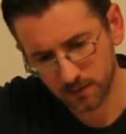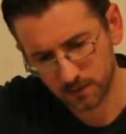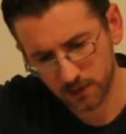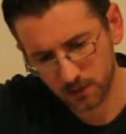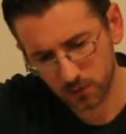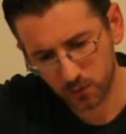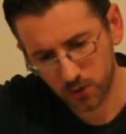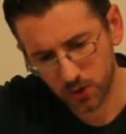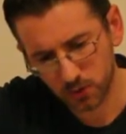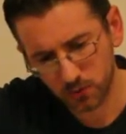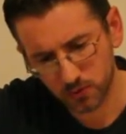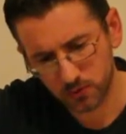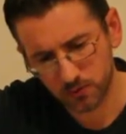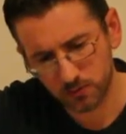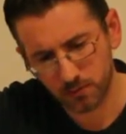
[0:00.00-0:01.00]
it
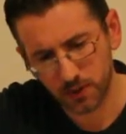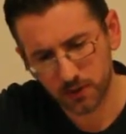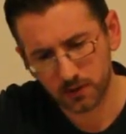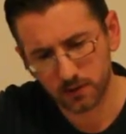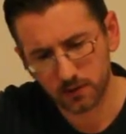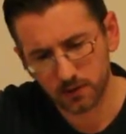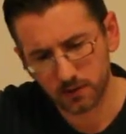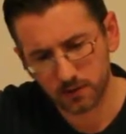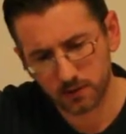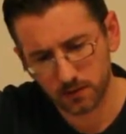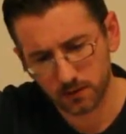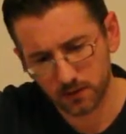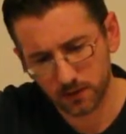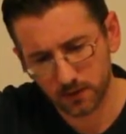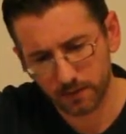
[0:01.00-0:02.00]
won't bend
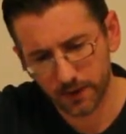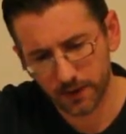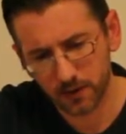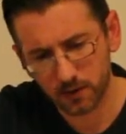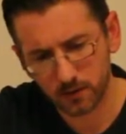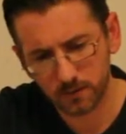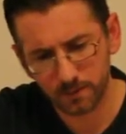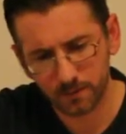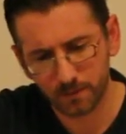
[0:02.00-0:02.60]
the metal.